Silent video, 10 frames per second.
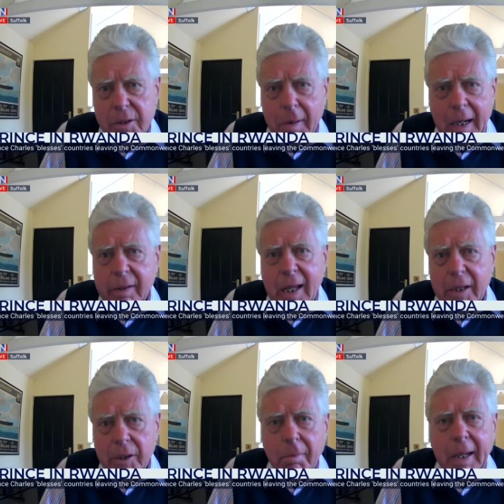has made
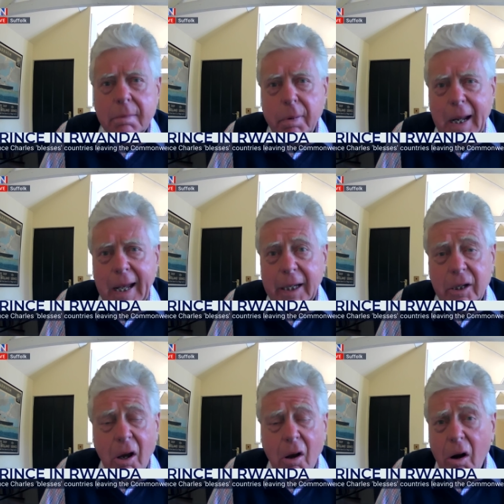that the main plank